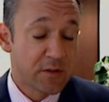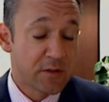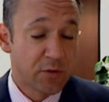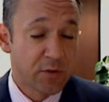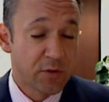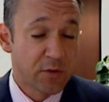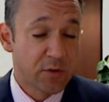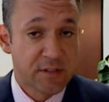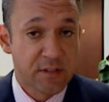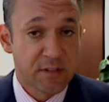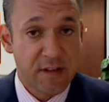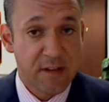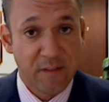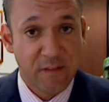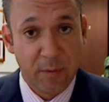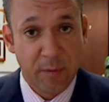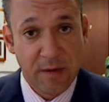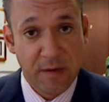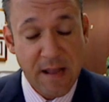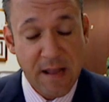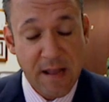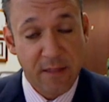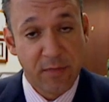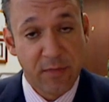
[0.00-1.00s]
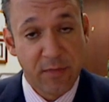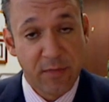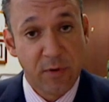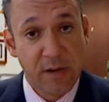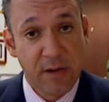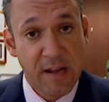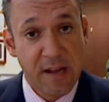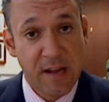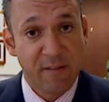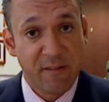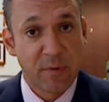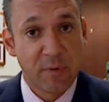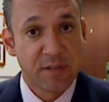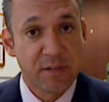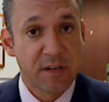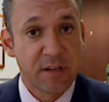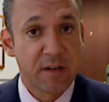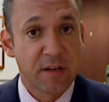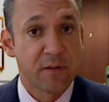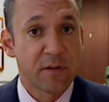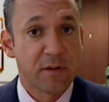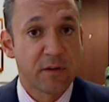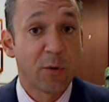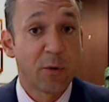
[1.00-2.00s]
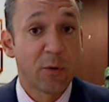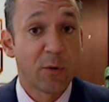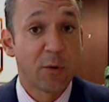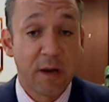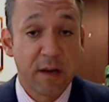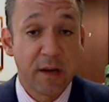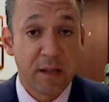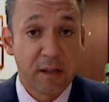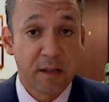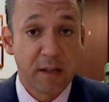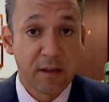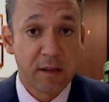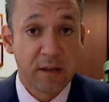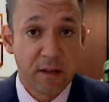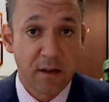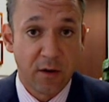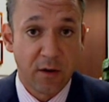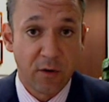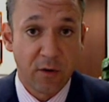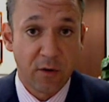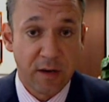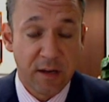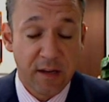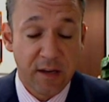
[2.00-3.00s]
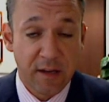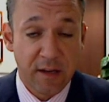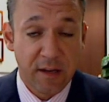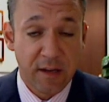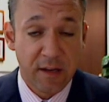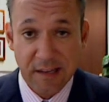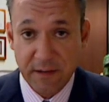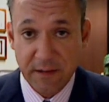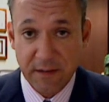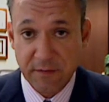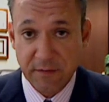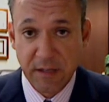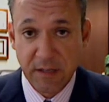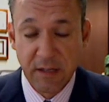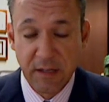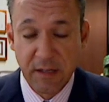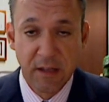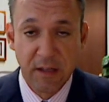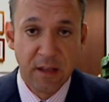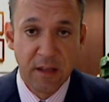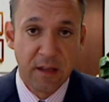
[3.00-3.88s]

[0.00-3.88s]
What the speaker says: You truly still have to put down 3.5% of your own money, or get a gift